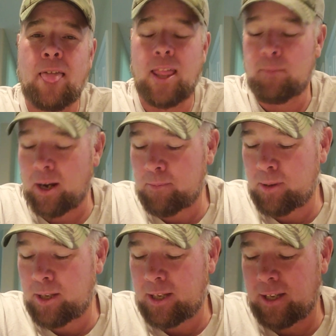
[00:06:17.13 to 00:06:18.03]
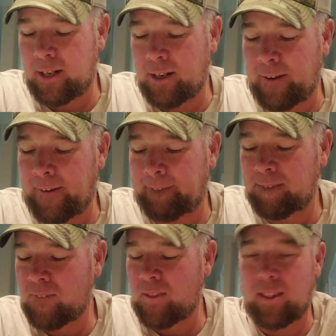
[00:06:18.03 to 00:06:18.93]
It might be at
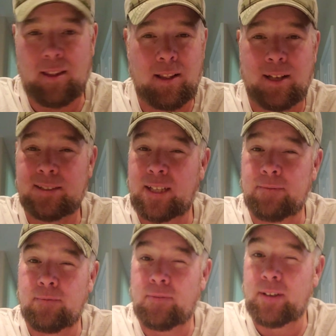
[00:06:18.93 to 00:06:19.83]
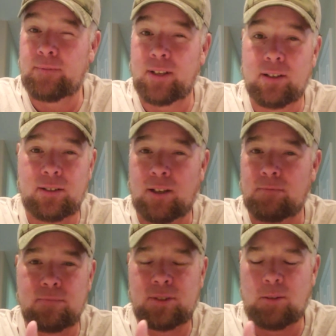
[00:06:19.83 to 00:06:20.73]
like 750 or
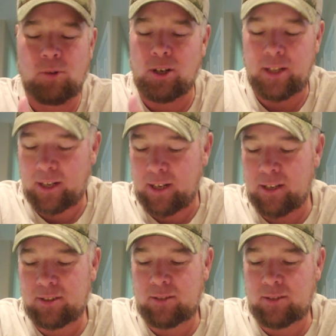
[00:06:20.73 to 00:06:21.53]
something, somewhere in there.